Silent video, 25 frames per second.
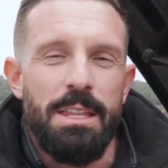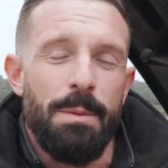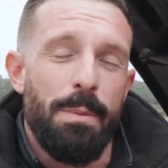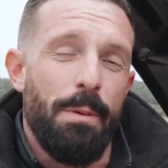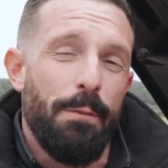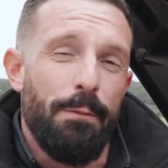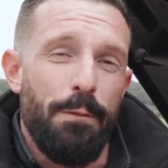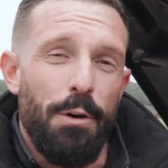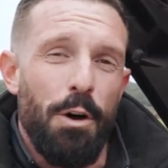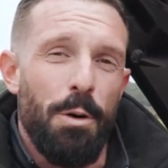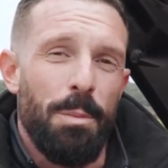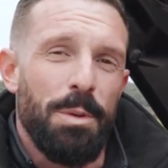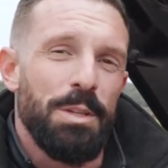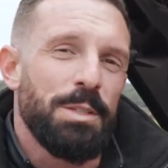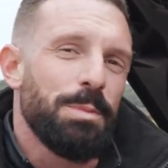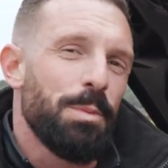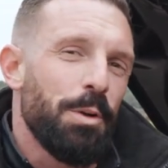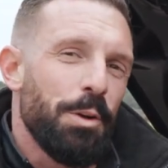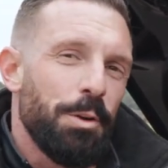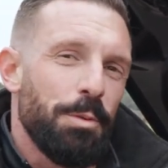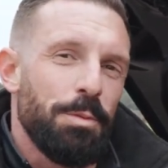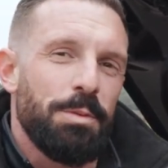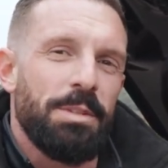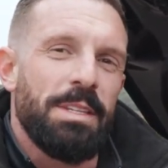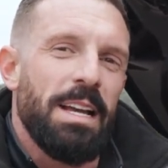The performance
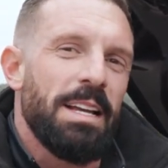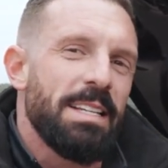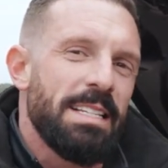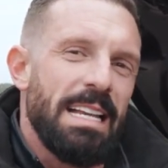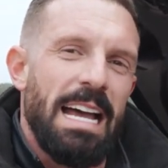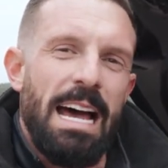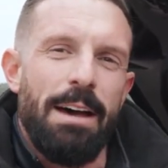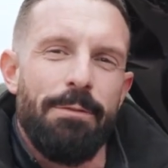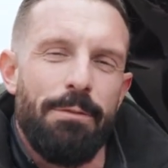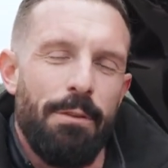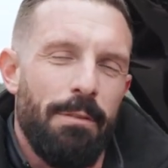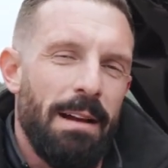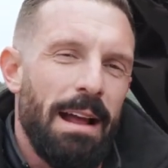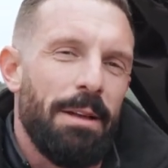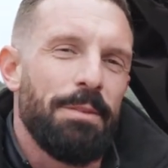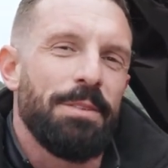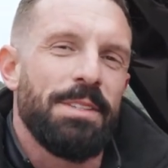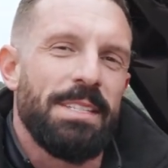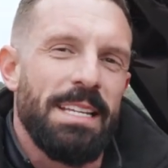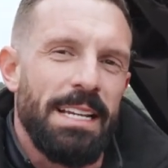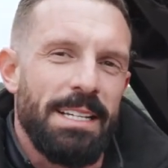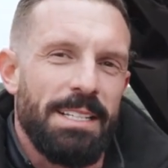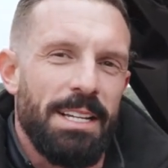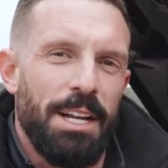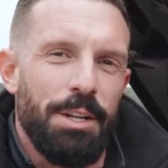model does have around
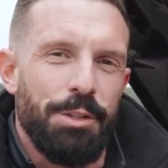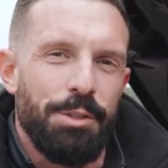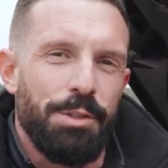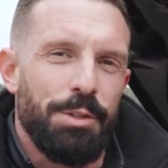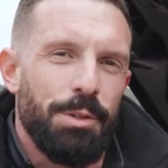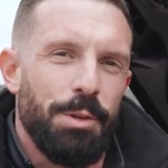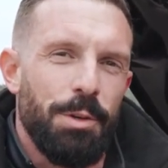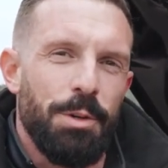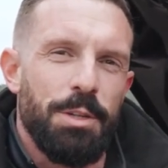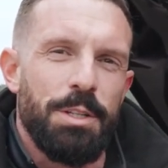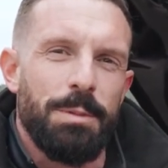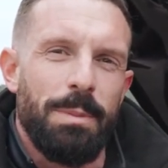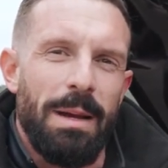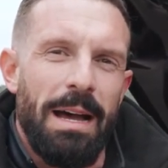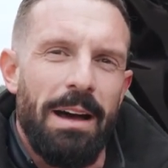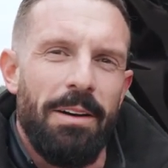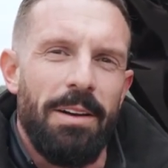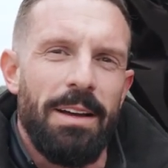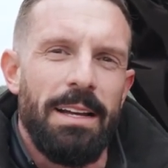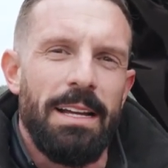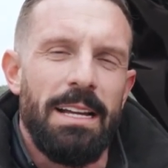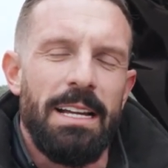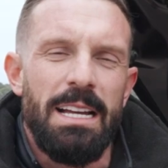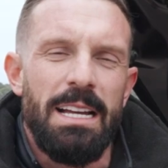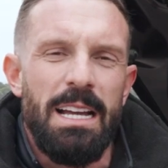600
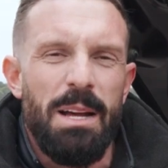horsepower,